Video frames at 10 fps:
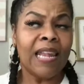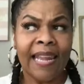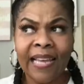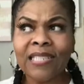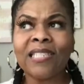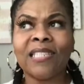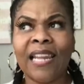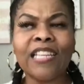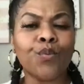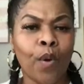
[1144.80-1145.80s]

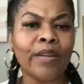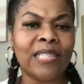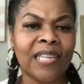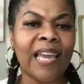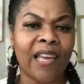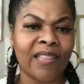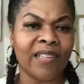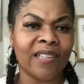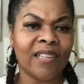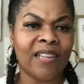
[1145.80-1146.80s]
Let's work
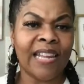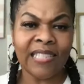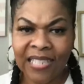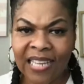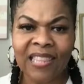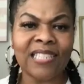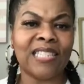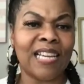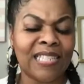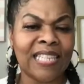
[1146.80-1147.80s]
together. Let's get this
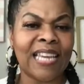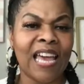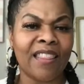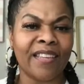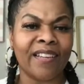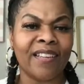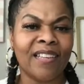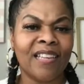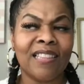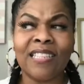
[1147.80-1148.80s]
thing together.
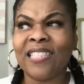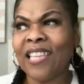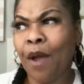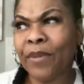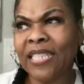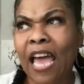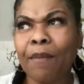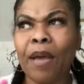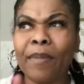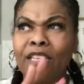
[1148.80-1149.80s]
The
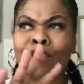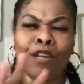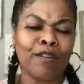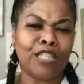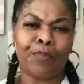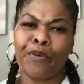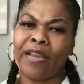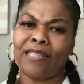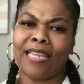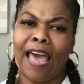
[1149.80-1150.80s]
summertime coming in, it's
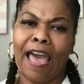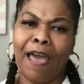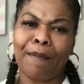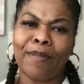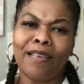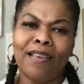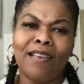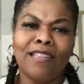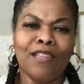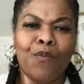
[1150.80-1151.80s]
springtime.
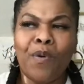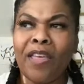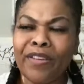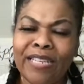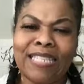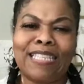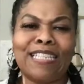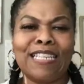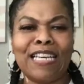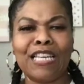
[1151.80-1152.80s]
The weather is
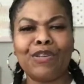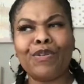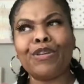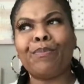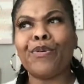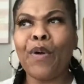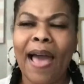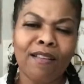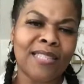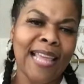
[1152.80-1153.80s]
good. You and your boo
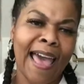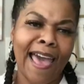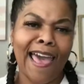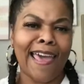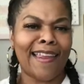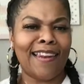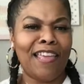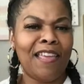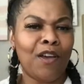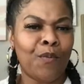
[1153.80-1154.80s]
outside
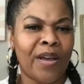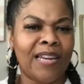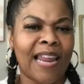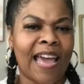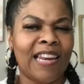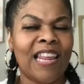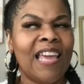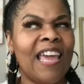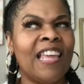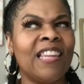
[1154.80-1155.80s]
or whatnot.
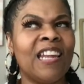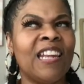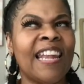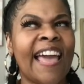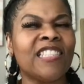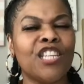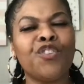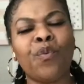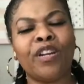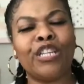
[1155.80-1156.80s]
And the last thing
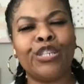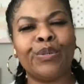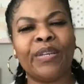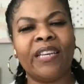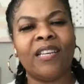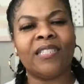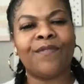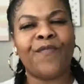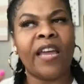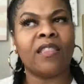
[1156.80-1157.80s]
you want to do
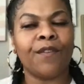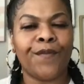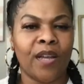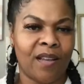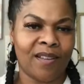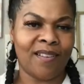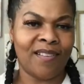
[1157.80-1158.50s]
is fake the funk.